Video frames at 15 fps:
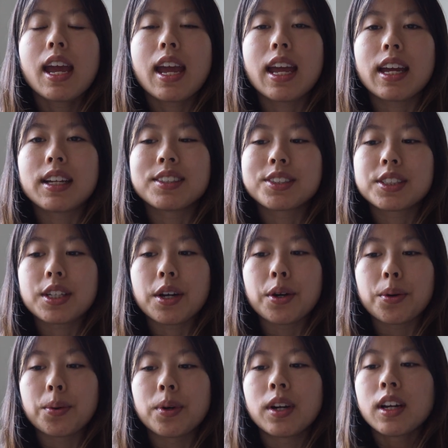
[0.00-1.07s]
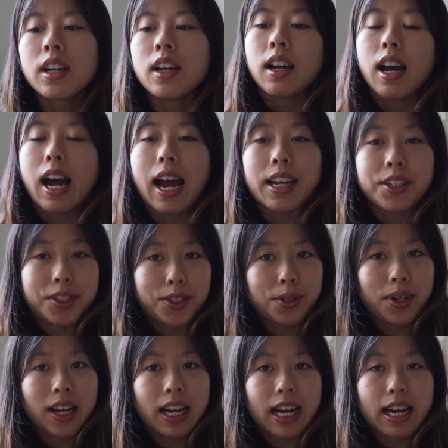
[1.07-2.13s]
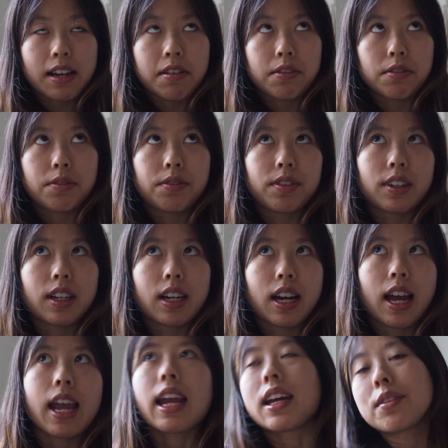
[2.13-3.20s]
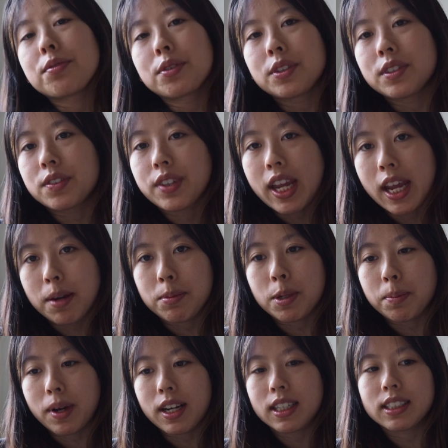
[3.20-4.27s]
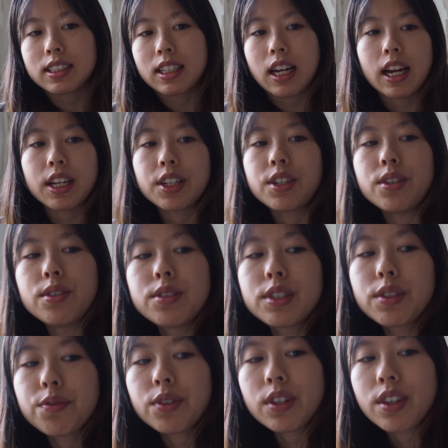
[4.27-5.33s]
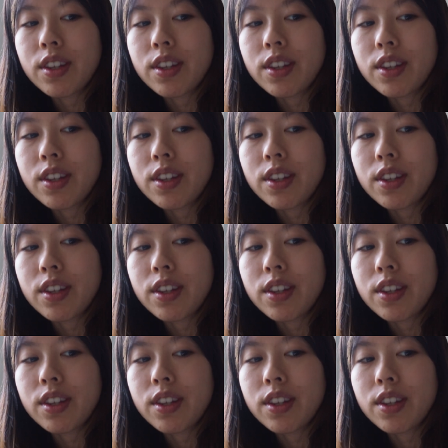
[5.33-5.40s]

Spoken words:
and so I do have a handful of camera bodies that I use for